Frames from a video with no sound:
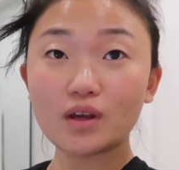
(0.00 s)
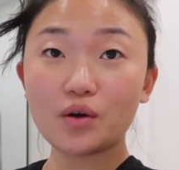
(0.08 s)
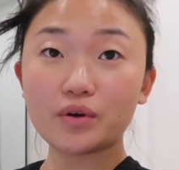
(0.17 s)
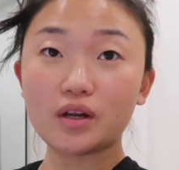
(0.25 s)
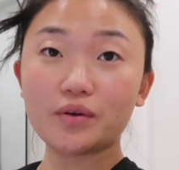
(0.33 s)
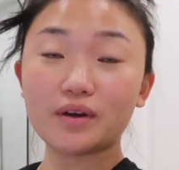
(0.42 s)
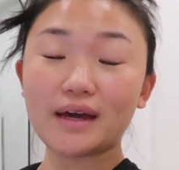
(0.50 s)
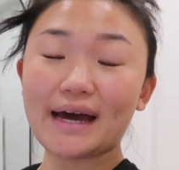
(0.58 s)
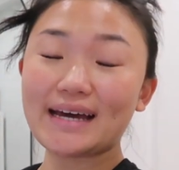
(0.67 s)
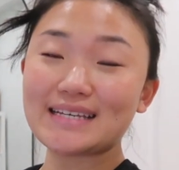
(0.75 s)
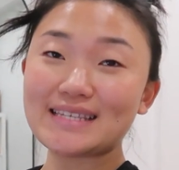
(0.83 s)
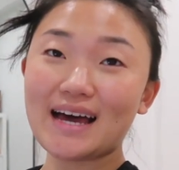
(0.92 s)
Okay,
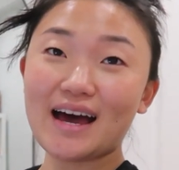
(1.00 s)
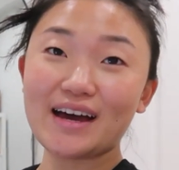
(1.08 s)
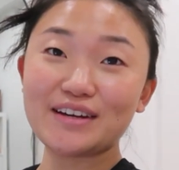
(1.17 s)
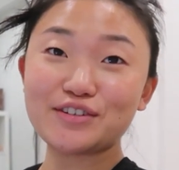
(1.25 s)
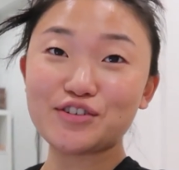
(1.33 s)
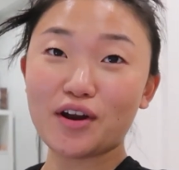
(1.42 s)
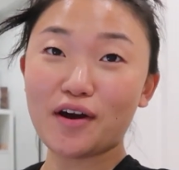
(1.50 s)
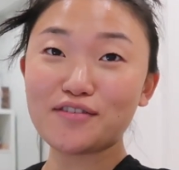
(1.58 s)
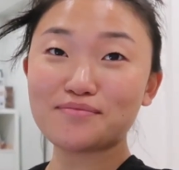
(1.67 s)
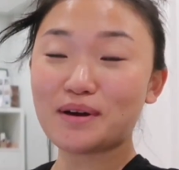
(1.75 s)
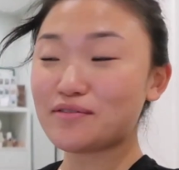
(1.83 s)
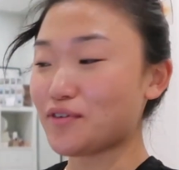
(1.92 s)
guys, I shut
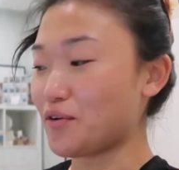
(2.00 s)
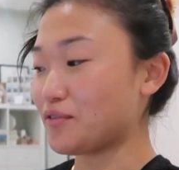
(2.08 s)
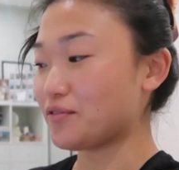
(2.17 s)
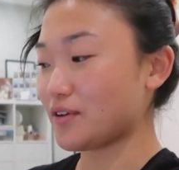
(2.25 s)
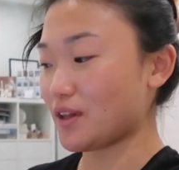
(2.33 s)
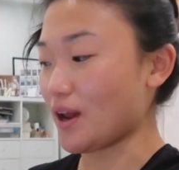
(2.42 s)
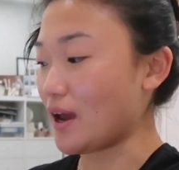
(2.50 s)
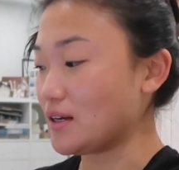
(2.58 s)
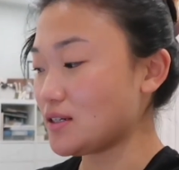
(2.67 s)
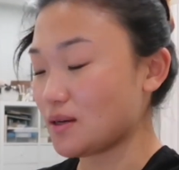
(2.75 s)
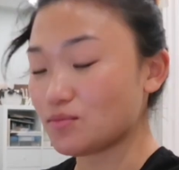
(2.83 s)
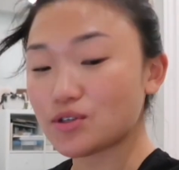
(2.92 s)
off my phone for the
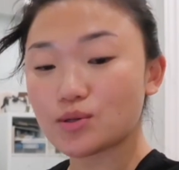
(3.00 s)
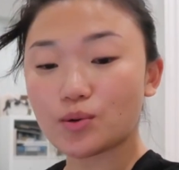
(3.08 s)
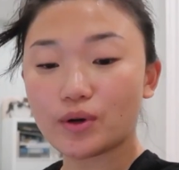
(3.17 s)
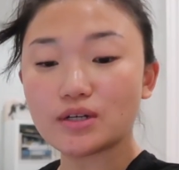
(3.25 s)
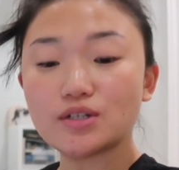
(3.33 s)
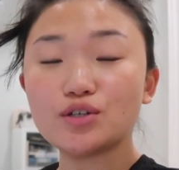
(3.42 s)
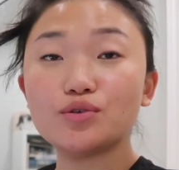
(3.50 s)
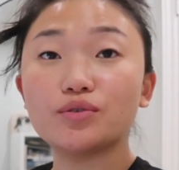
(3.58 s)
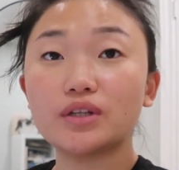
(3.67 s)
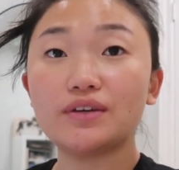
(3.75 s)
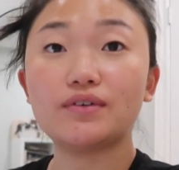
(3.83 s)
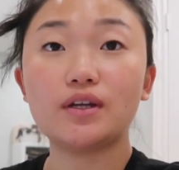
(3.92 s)
night. I'm just going to
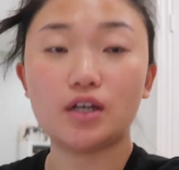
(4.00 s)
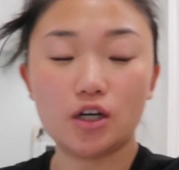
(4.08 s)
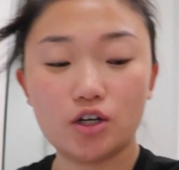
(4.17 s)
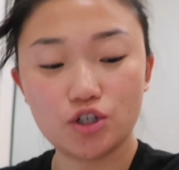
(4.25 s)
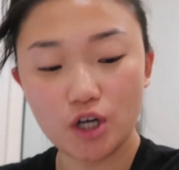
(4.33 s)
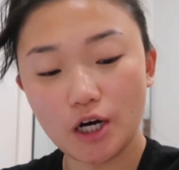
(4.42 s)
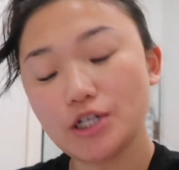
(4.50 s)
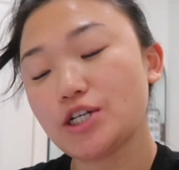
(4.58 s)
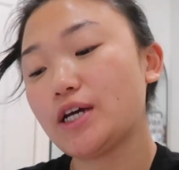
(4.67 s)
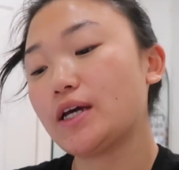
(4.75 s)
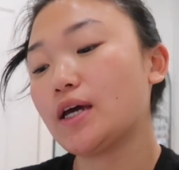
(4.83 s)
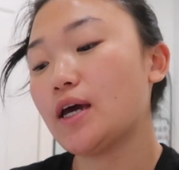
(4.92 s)
leave it here
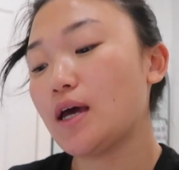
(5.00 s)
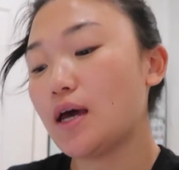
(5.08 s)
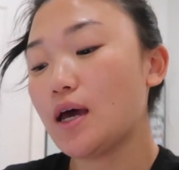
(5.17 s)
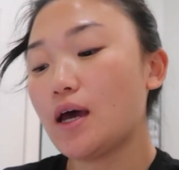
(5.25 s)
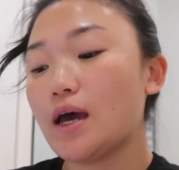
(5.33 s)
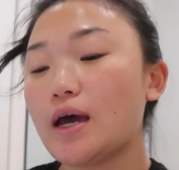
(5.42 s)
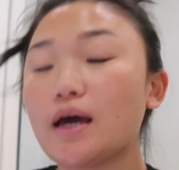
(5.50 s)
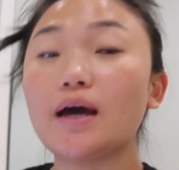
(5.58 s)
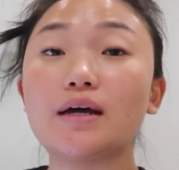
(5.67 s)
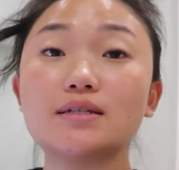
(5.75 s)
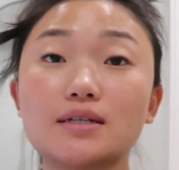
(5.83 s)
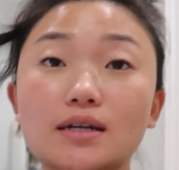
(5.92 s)
charging,
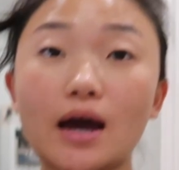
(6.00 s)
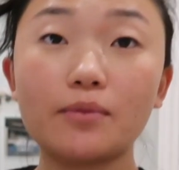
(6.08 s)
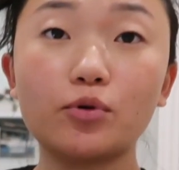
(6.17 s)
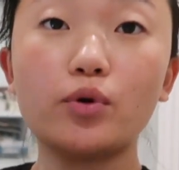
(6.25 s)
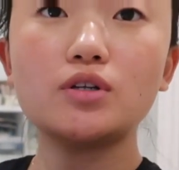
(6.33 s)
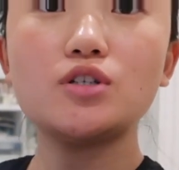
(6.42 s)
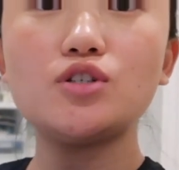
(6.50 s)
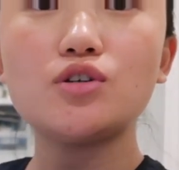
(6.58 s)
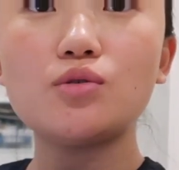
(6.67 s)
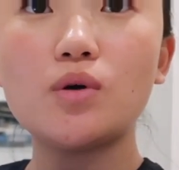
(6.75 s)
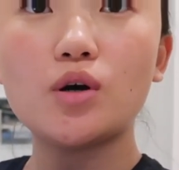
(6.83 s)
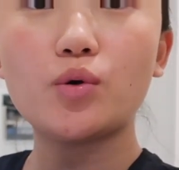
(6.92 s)
and now I'm going to
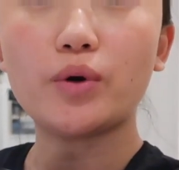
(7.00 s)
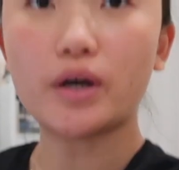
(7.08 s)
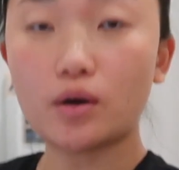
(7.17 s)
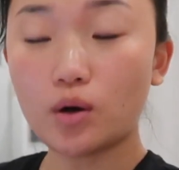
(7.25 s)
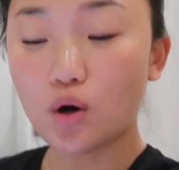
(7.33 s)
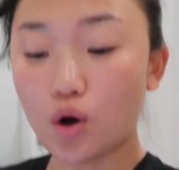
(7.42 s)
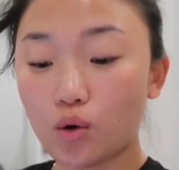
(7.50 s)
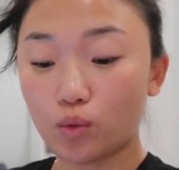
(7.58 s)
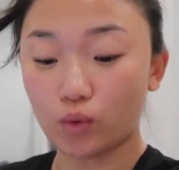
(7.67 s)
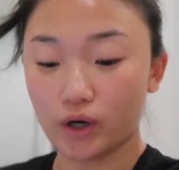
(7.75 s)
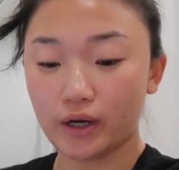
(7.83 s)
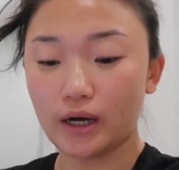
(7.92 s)
do a quick
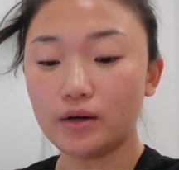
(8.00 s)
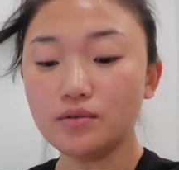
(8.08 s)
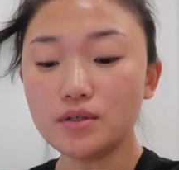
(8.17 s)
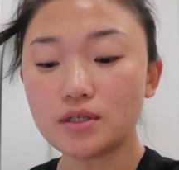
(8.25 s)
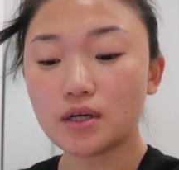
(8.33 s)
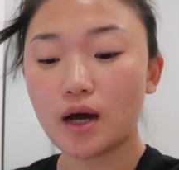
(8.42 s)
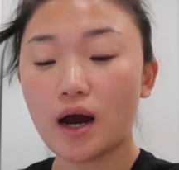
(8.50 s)
workout.